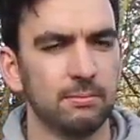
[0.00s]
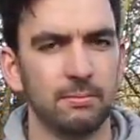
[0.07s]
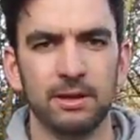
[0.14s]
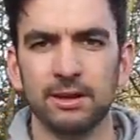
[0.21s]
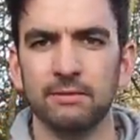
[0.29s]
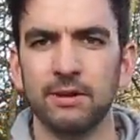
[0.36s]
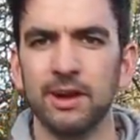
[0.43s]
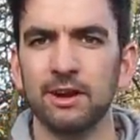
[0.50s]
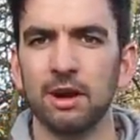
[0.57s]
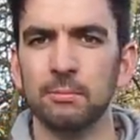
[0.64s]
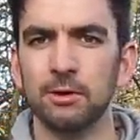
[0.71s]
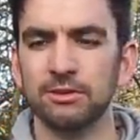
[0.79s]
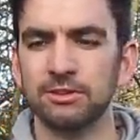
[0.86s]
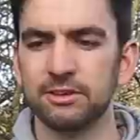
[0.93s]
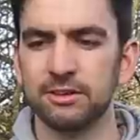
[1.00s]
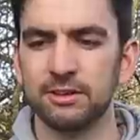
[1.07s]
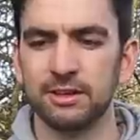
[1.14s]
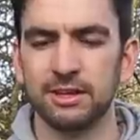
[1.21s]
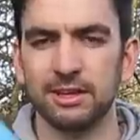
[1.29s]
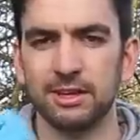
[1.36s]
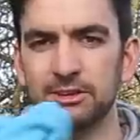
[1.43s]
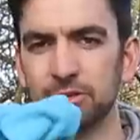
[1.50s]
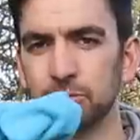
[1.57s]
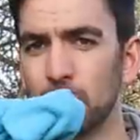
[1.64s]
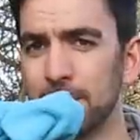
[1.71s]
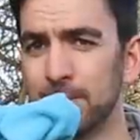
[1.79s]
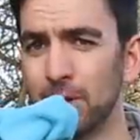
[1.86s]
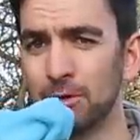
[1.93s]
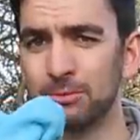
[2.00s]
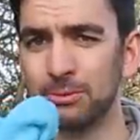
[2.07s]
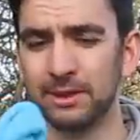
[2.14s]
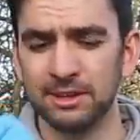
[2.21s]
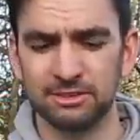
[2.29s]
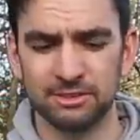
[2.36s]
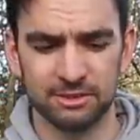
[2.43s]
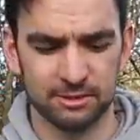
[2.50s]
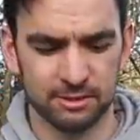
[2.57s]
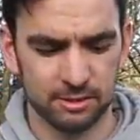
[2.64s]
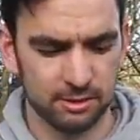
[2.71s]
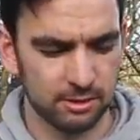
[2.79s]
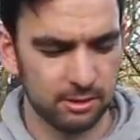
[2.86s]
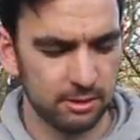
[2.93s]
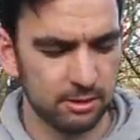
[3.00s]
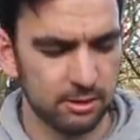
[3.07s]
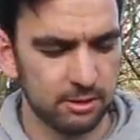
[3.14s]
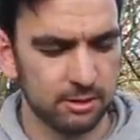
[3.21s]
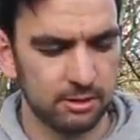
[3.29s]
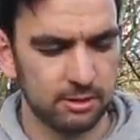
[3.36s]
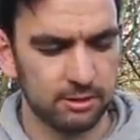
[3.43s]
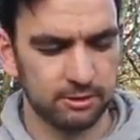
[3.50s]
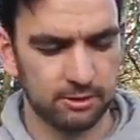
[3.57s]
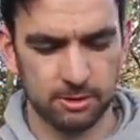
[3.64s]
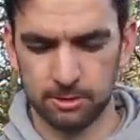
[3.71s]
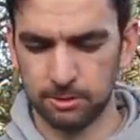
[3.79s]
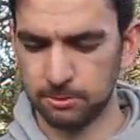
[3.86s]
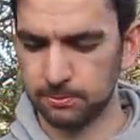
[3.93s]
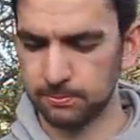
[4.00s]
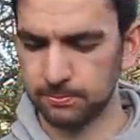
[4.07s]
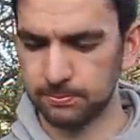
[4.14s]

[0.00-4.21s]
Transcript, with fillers: mainly rain or mud, you just wipe it off with this. So